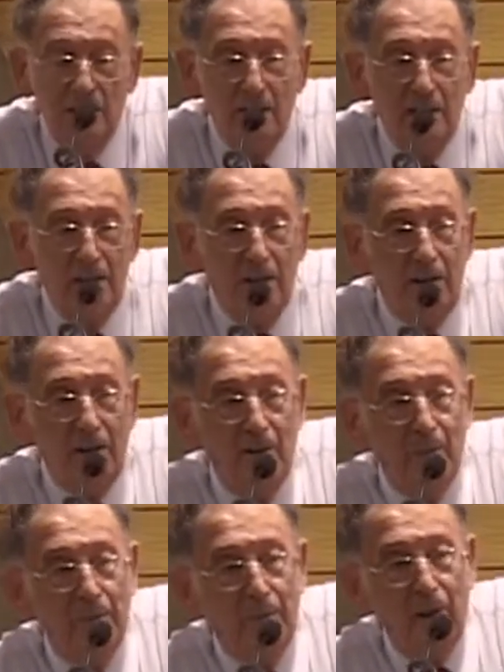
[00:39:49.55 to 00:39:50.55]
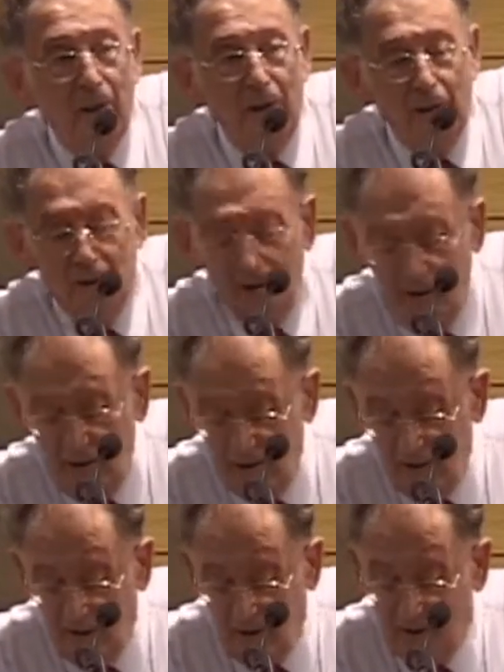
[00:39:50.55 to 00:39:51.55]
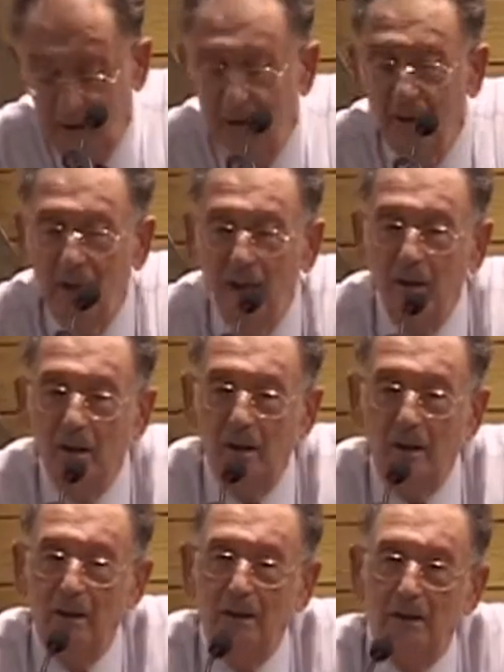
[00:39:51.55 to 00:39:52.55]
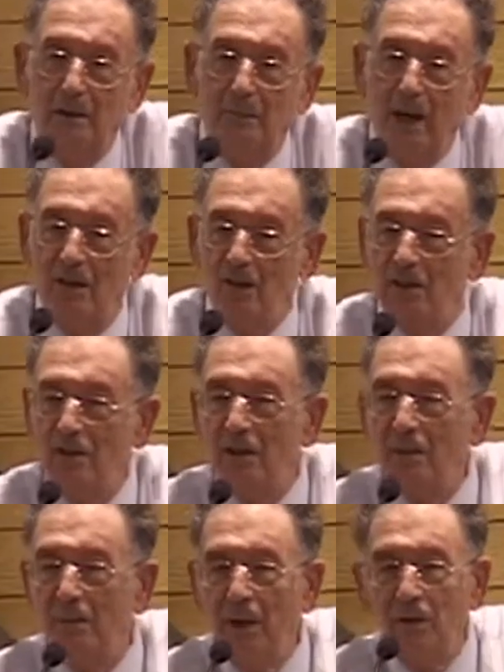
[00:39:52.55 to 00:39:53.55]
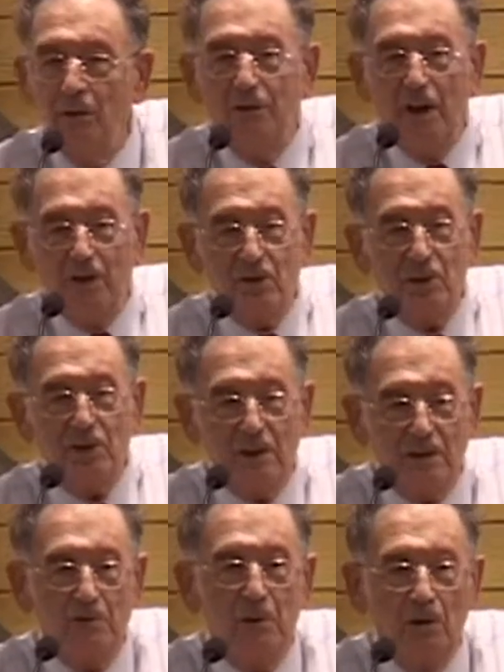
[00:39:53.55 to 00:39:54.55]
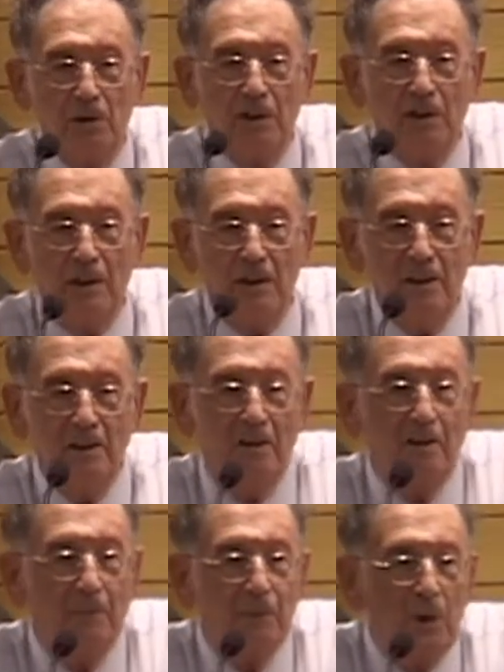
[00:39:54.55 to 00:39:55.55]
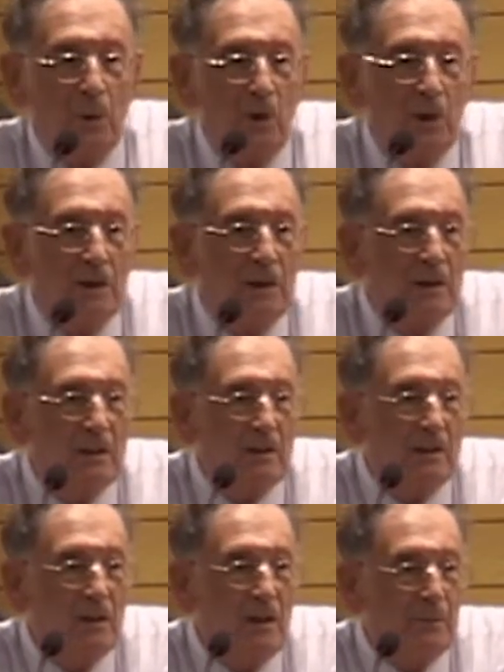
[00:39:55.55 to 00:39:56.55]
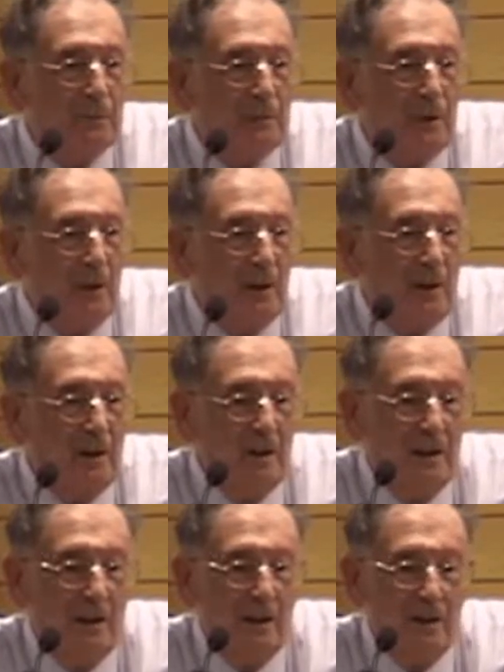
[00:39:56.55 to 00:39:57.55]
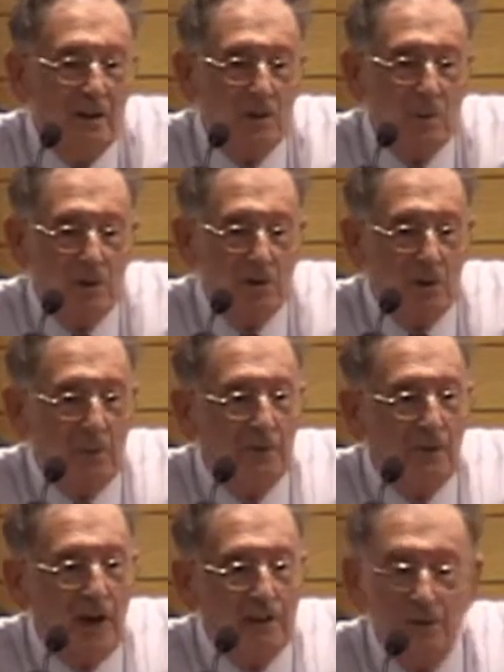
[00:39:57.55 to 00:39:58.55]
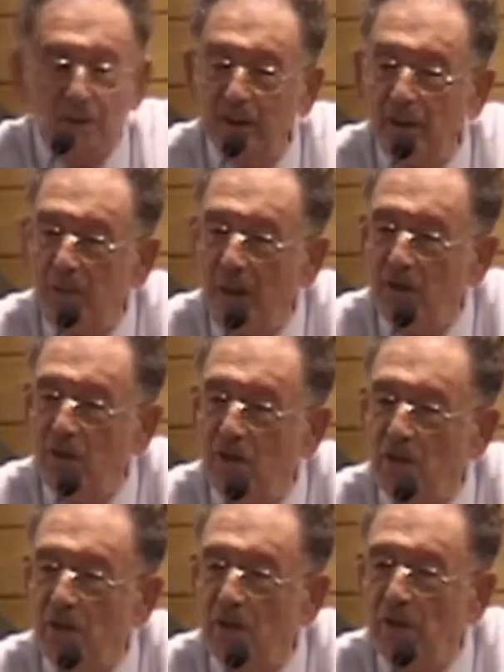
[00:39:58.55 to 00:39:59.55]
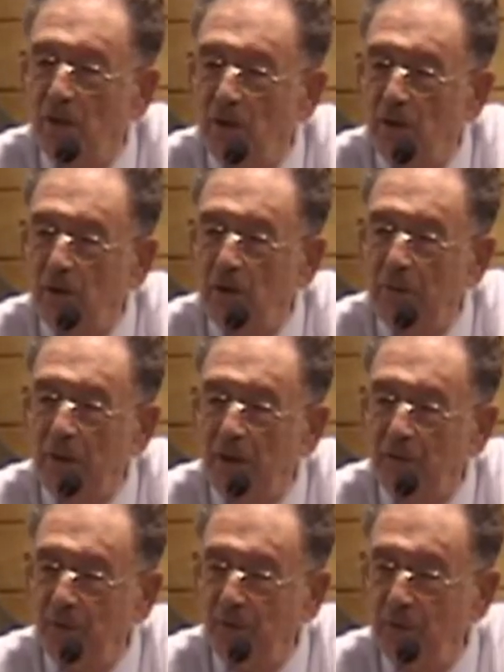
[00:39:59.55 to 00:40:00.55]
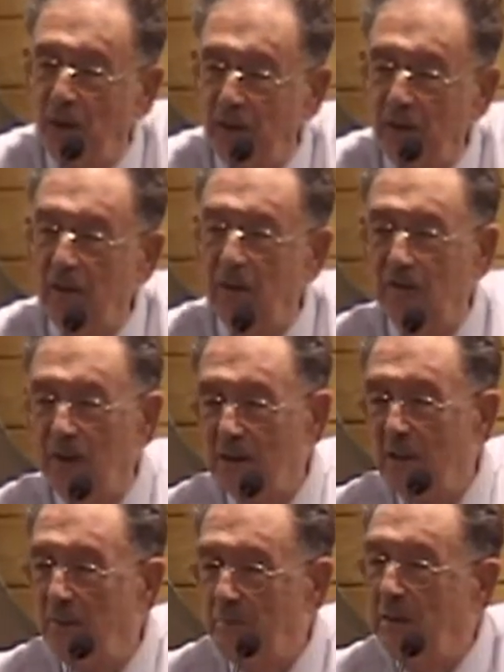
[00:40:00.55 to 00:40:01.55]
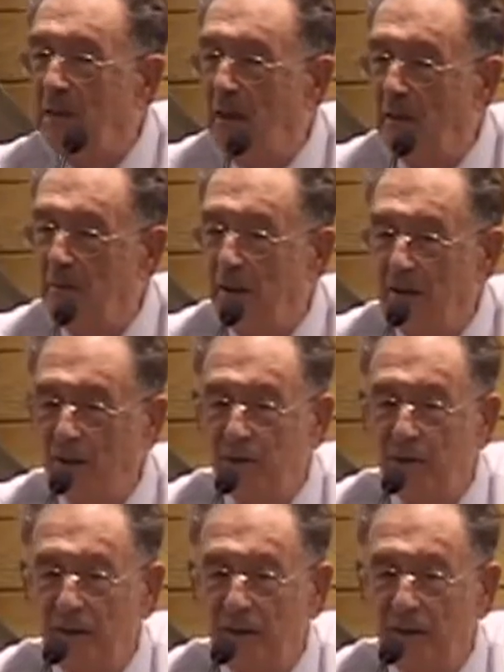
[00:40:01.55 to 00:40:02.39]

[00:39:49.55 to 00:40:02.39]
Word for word: The the uh, uh, Manchester manufacturer exploiting his workers in a sweatshop factory in Manchester in order to pay for writing of Das Kapital by his